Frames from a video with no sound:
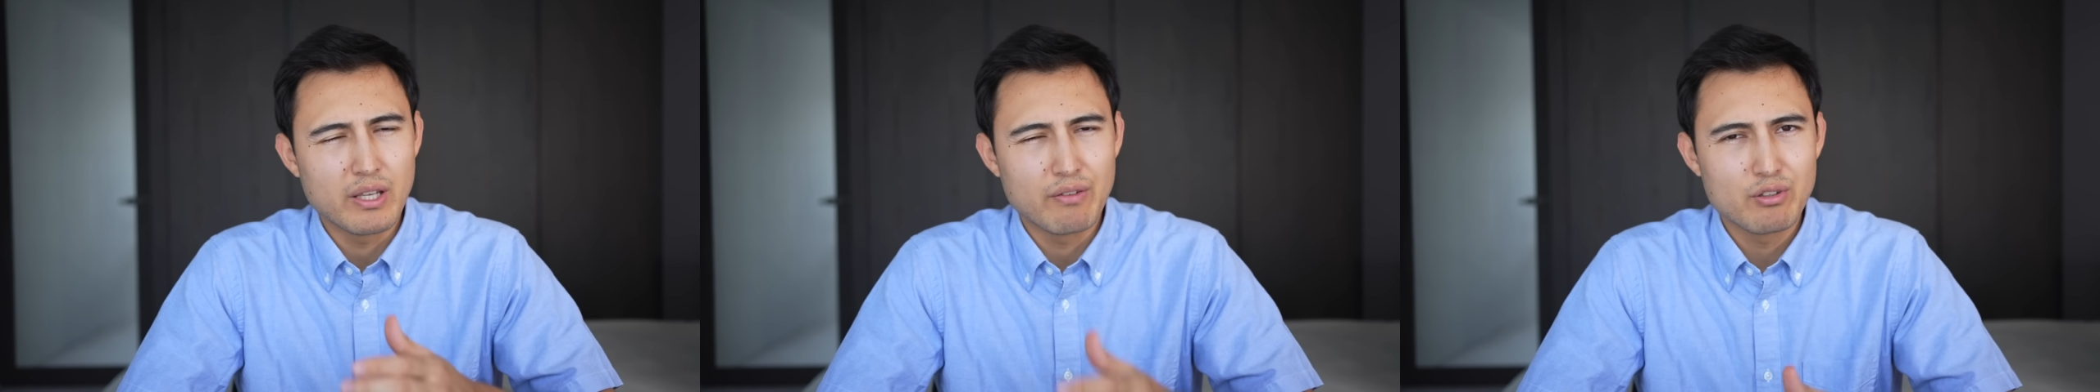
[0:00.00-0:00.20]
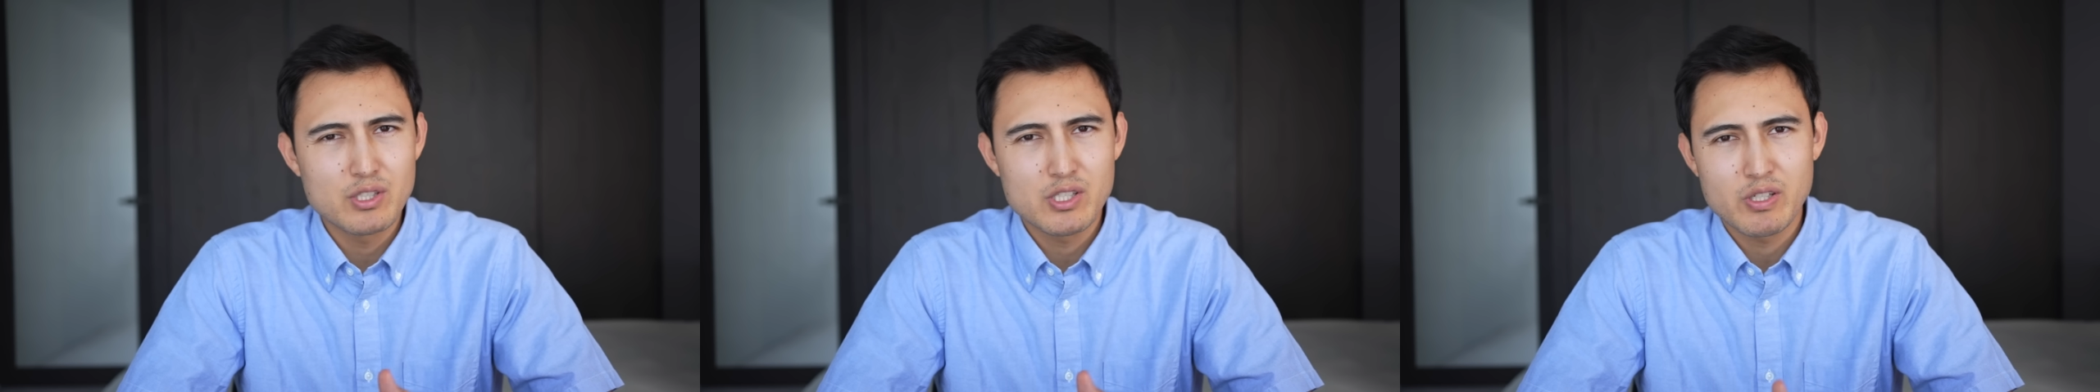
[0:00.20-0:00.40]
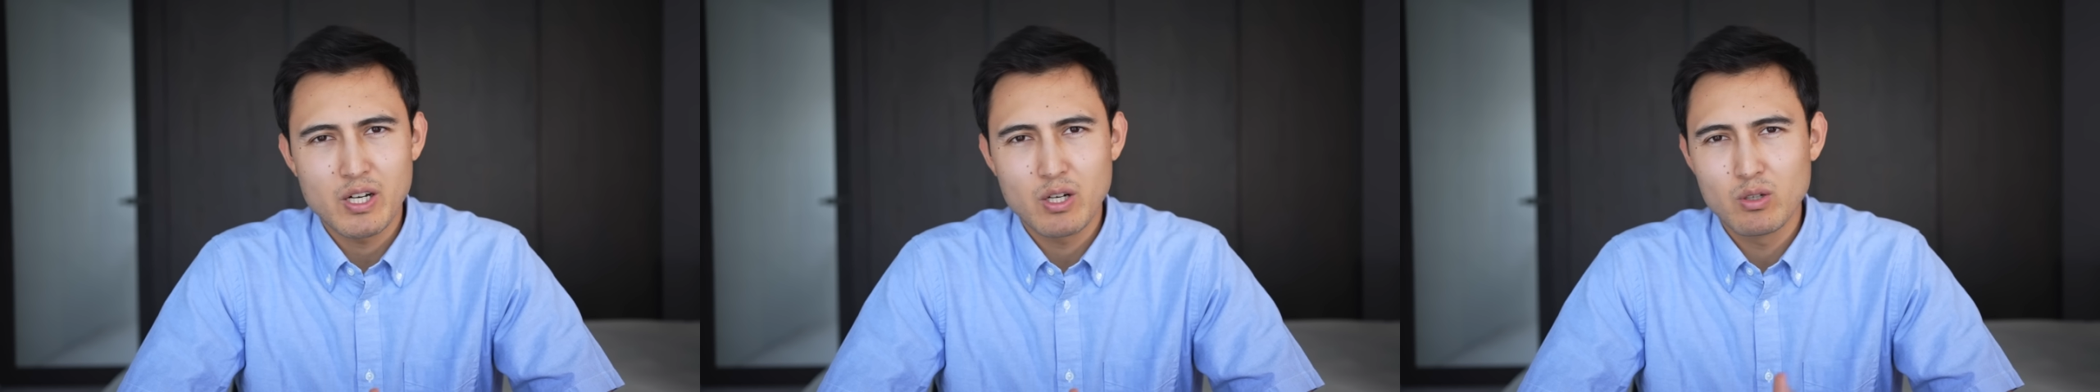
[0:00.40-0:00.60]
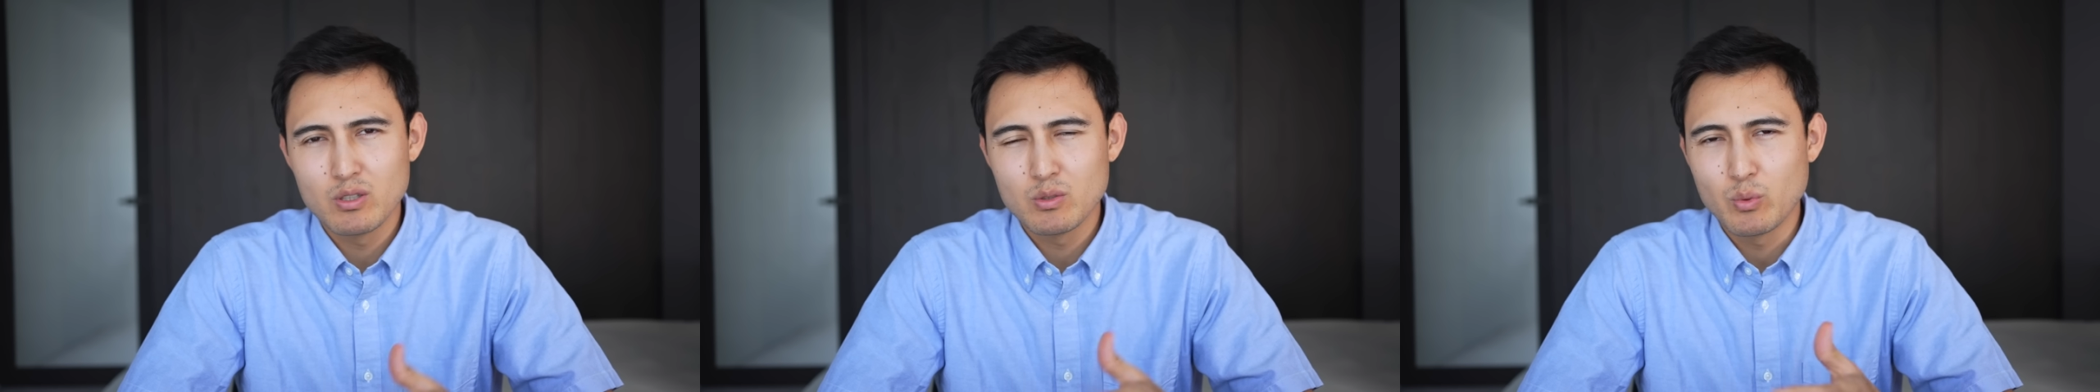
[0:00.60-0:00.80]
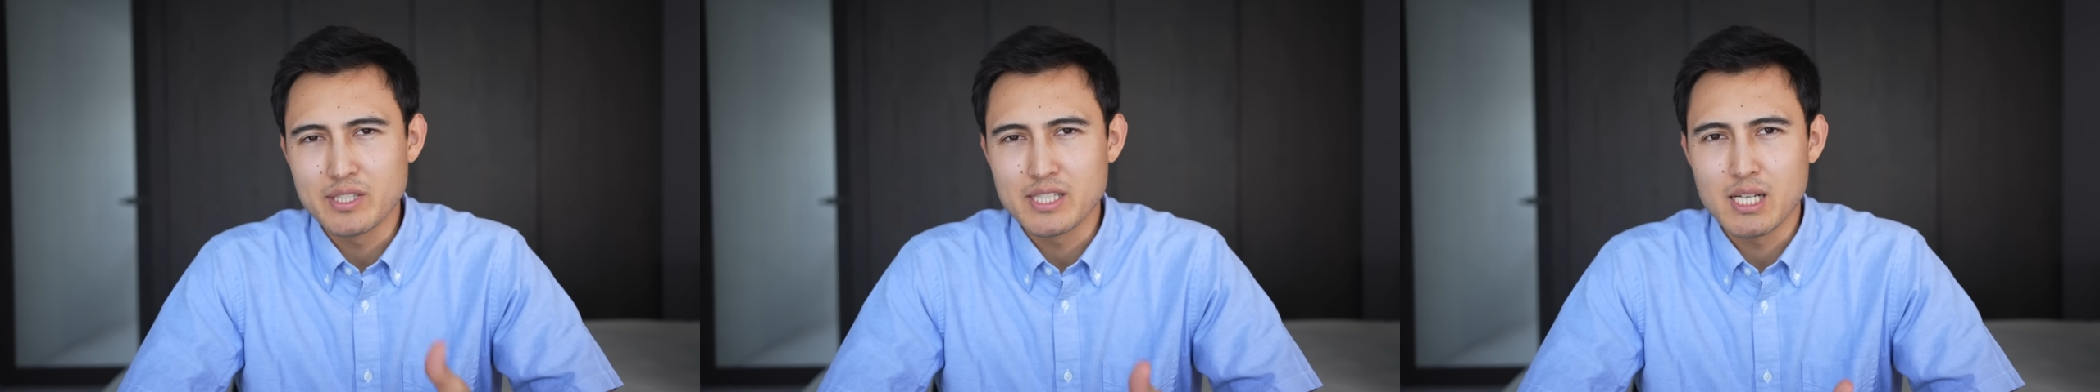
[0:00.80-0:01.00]
if you
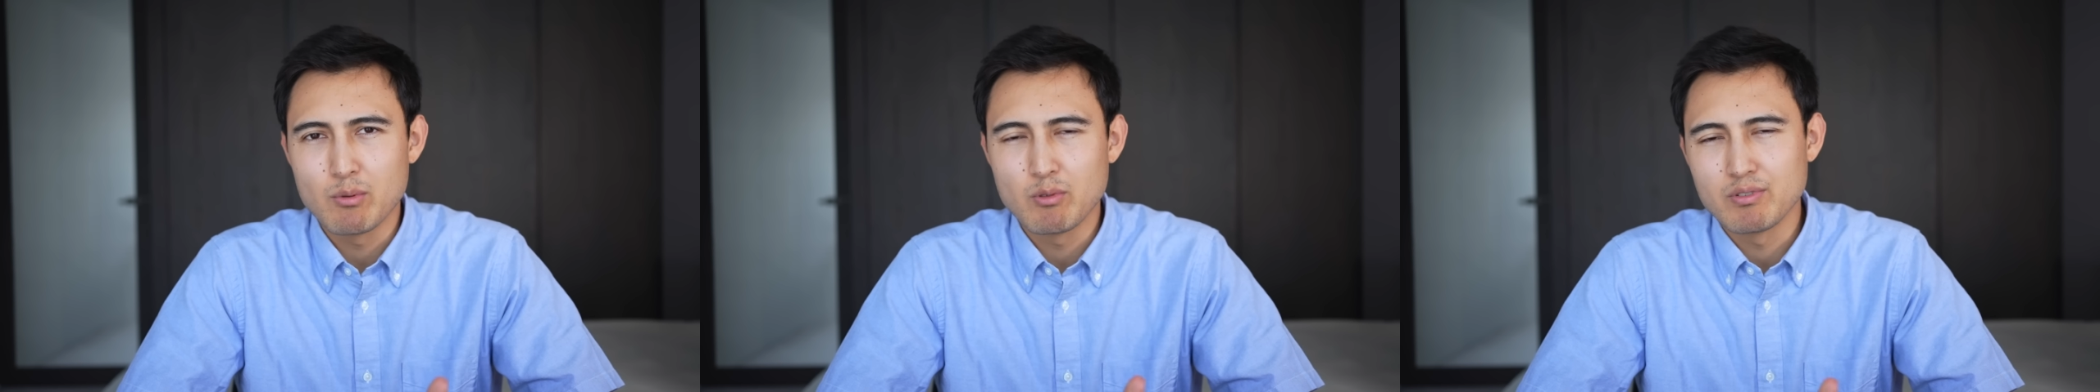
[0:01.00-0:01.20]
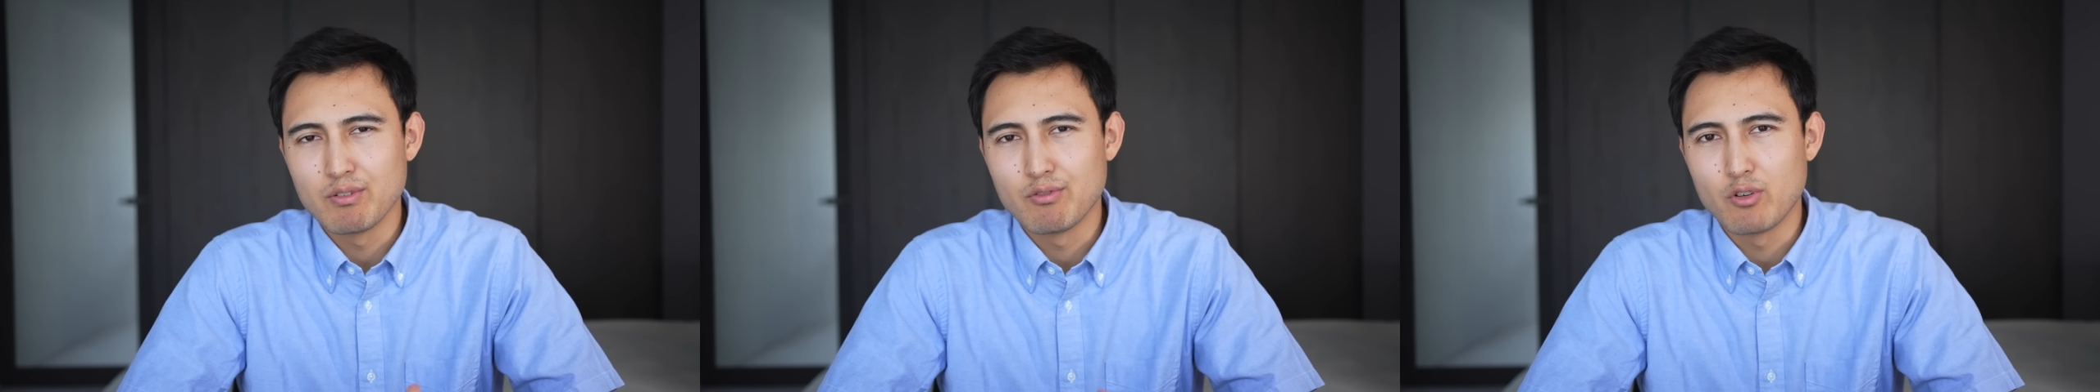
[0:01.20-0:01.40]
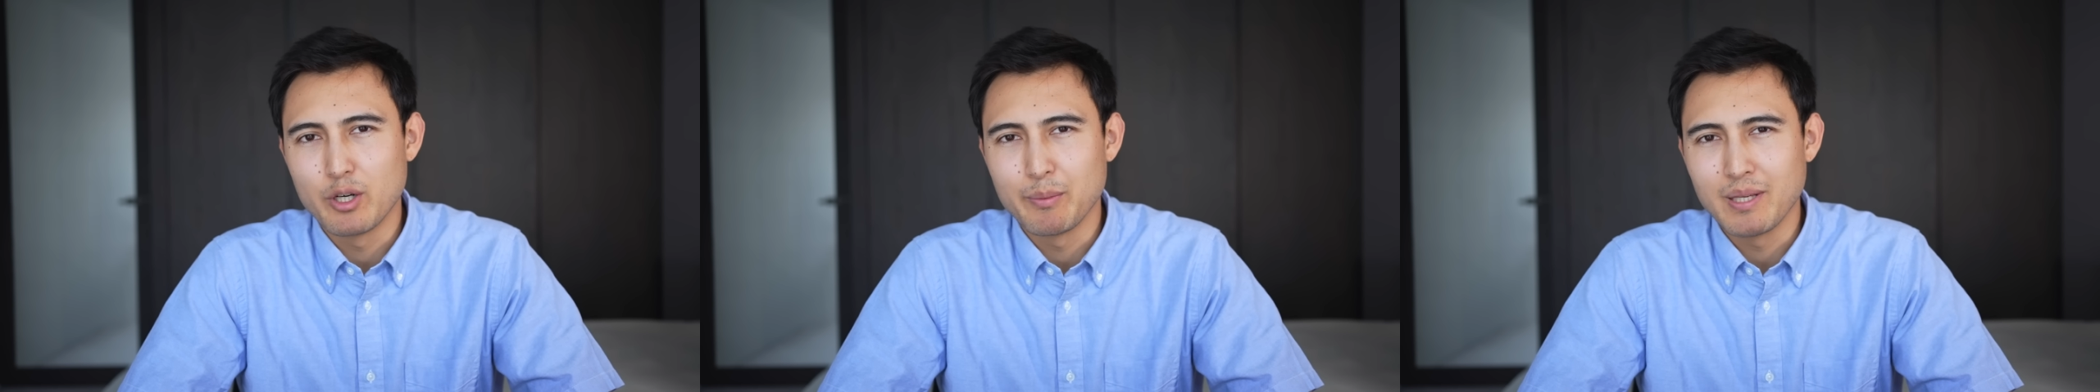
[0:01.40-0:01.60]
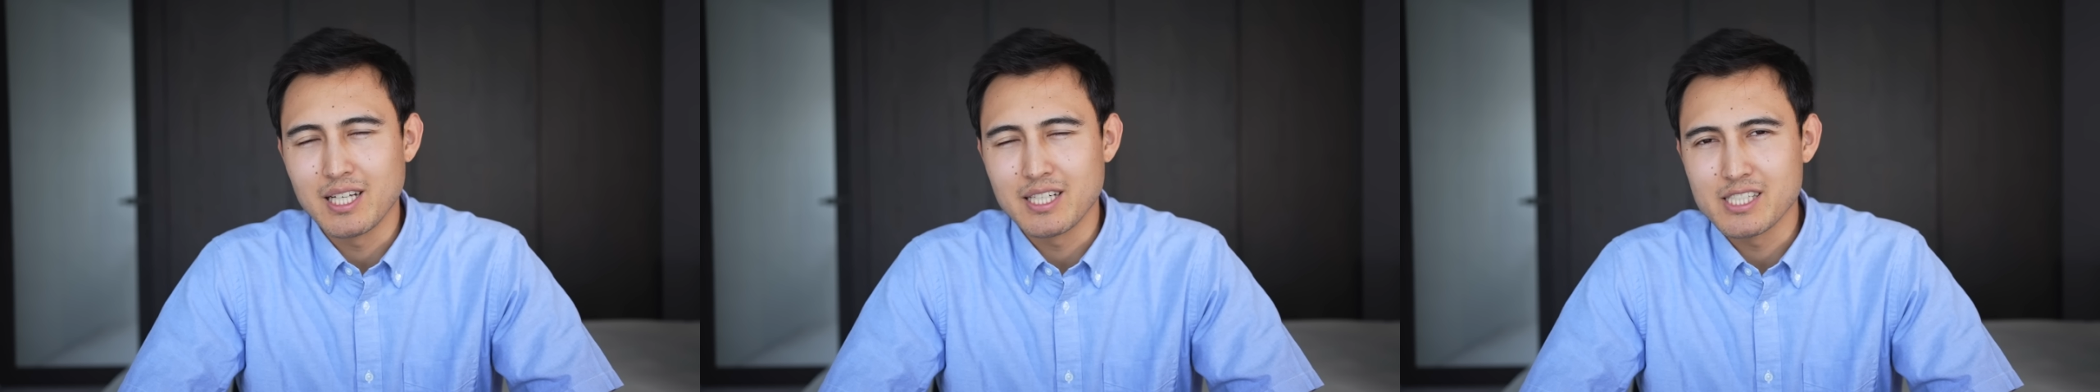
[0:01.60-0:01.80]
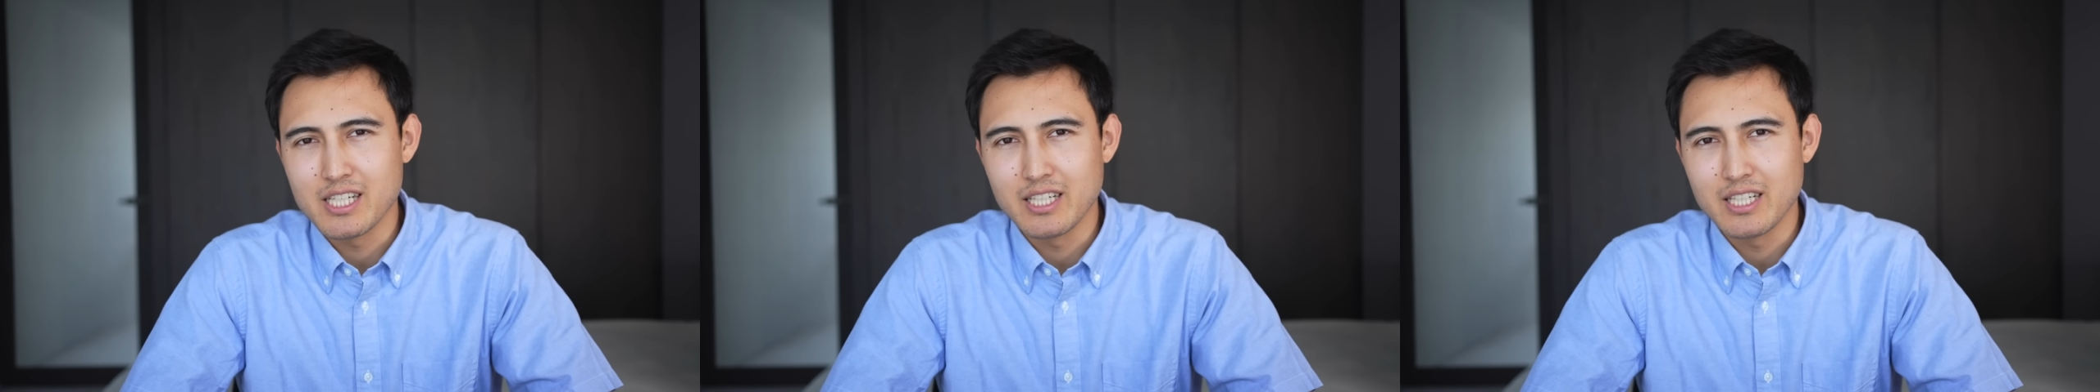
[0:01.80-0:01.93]
struggled with some of the formulas